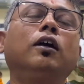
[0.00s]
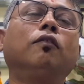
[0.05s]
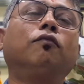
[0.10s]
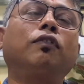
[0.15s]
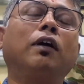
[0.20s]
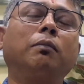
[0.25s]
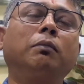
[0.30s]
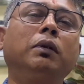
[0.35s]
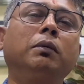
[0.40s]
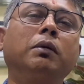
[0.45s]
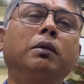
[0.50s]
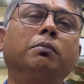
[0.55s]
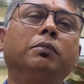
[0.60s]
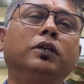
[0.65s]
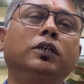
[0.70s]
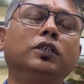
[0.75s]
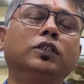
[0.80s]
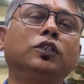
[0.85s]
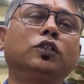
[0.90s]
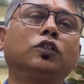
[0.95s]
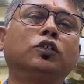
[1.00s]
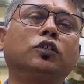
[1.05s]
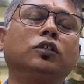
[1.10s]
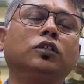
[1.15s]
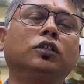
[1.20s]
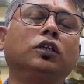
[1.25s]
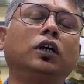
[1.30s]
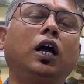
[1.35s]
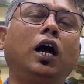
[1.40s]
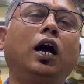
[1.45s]
family members
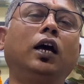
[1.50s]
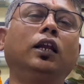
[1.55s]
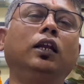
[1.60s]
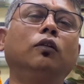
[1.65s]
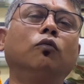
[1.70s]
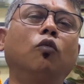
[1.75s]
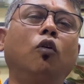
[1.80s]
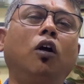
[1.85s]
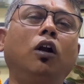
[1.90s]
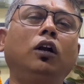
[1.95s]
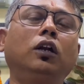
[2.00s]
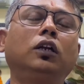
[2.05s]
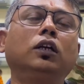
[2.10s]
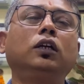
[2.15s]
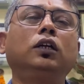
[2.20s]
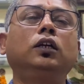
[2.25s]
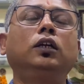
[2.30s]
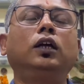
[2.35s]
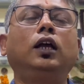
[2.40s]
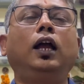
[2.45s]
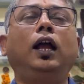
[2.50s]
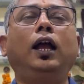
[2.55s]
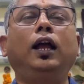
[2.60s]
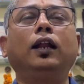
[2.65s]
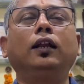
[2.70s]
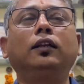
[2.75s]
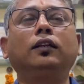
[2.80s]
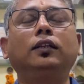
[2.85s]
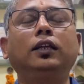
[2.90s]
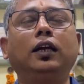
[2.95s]
are involved
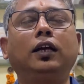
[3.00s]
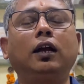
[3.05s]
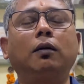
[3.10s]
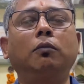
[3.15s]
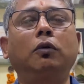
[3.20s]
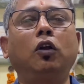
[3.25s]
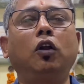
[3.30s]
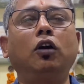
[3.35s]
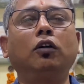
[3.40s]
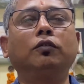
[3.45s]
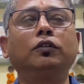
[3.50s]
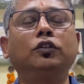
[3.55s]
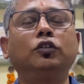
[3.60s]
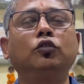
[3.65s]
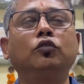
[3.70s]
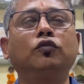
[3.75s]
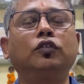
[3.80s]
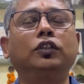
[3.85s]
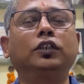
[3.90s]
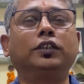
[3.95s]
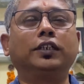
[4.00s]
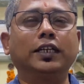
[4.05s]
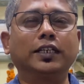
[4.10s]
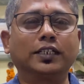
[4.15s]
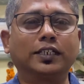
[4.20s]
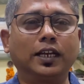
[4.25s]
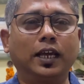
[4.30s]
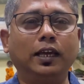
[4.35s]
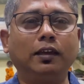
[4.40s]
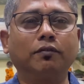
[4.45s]
and they come along with you for the test
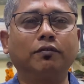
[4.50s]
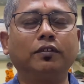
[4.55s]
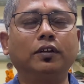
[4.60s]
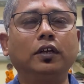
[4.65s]
drive.